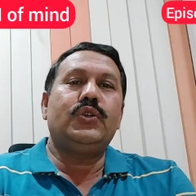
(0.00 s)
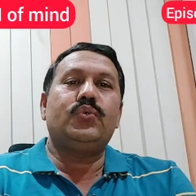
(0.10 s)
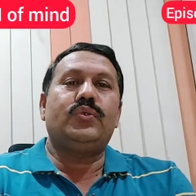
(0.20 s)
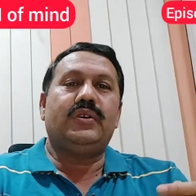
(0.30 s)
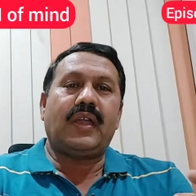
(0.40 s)
to
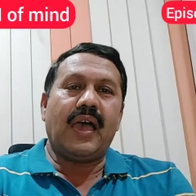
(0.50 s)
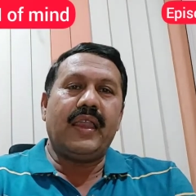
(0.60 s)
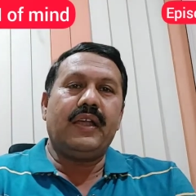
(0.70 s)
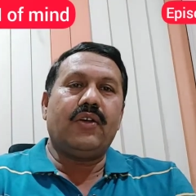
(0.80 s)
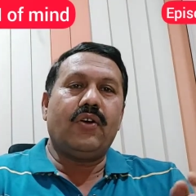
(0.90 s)

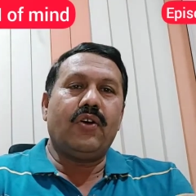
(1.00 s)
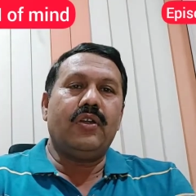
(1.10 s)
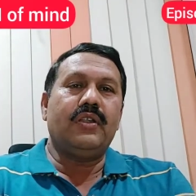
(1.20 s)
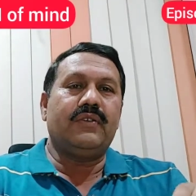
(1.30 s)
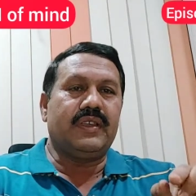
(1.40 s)
direct all
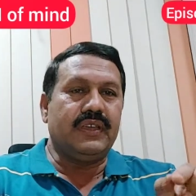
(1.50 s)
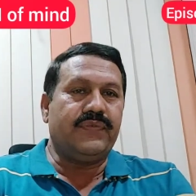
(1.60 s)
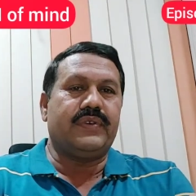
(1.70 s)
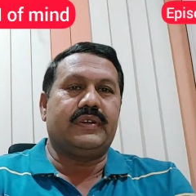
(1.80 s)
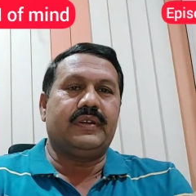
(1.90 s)
your
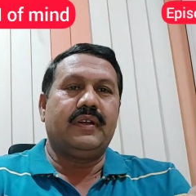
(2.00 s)
effort